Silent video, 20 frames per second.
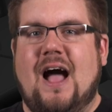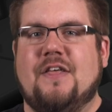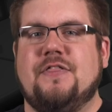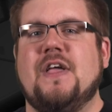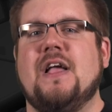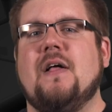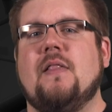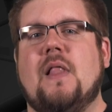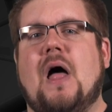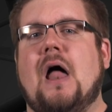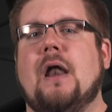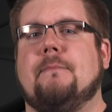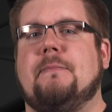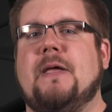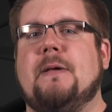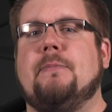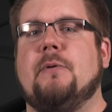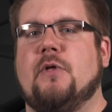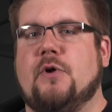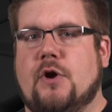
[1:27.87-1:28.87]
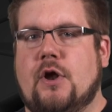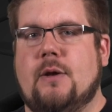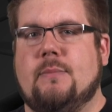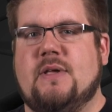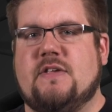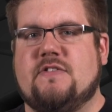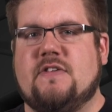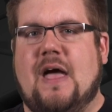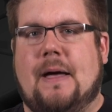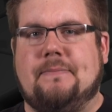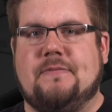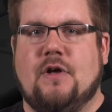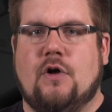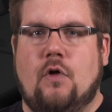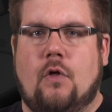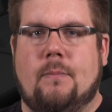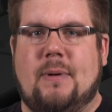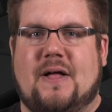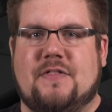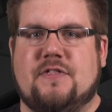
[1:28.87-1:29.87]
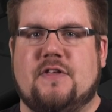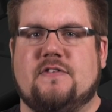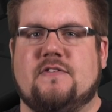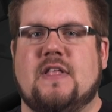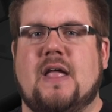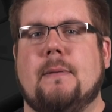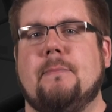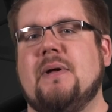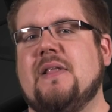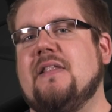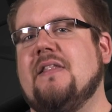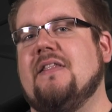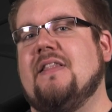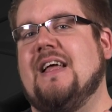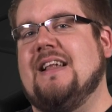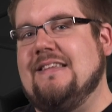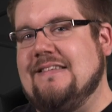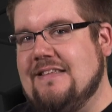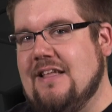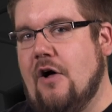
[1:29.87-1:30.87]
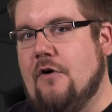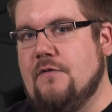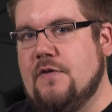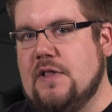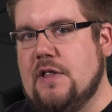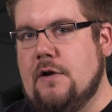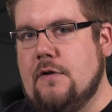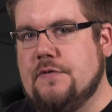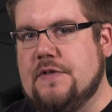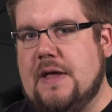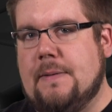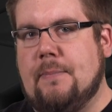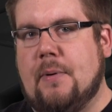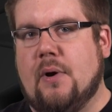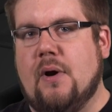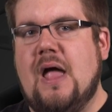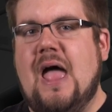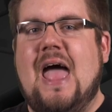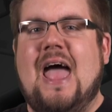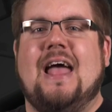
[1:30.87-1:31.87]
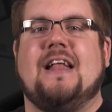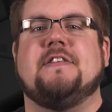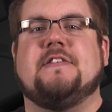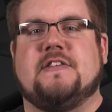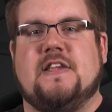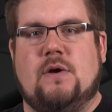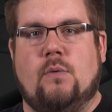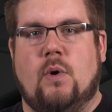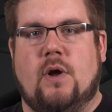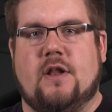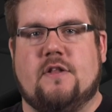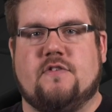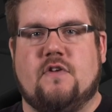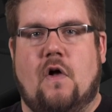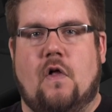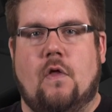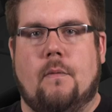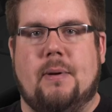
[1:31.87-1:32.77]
I think a lot of people are going to be skeptical about this thing, but let's delve a little deeper and see what it's all